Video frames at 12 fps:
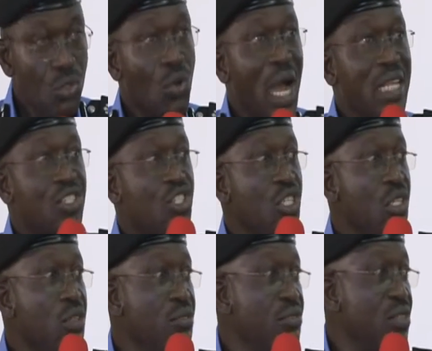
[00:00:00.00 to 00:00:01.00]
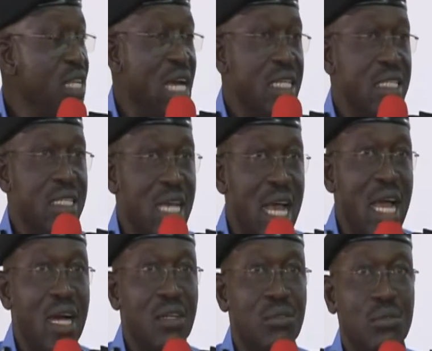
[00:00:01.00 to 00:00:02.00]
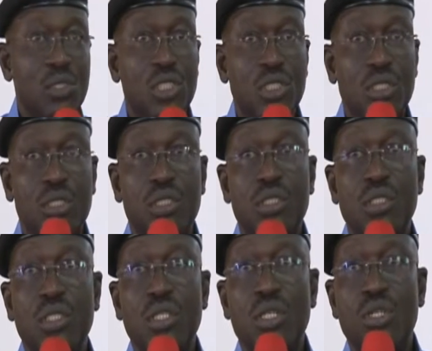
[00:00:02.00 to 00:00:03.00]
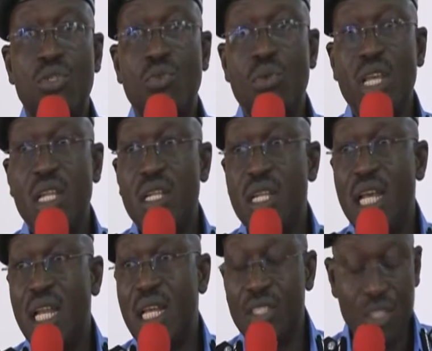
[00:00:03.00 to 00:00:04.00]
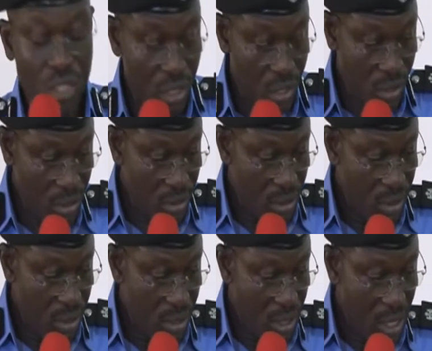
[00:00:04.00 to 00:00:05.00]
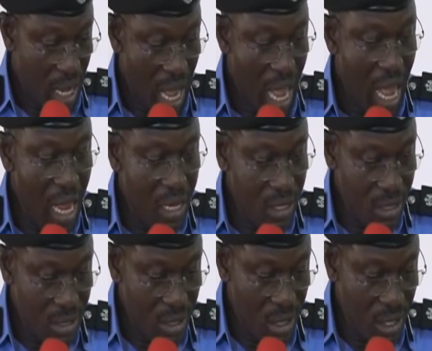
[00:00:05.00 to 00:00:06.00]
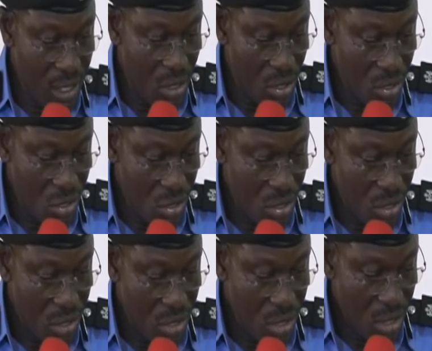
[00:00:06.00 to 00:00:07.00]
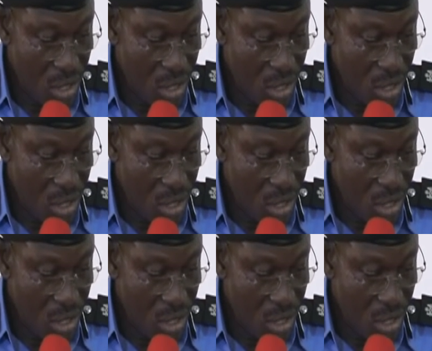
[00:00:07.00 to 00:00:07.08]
to achieve their desire, which is to win the election and lead us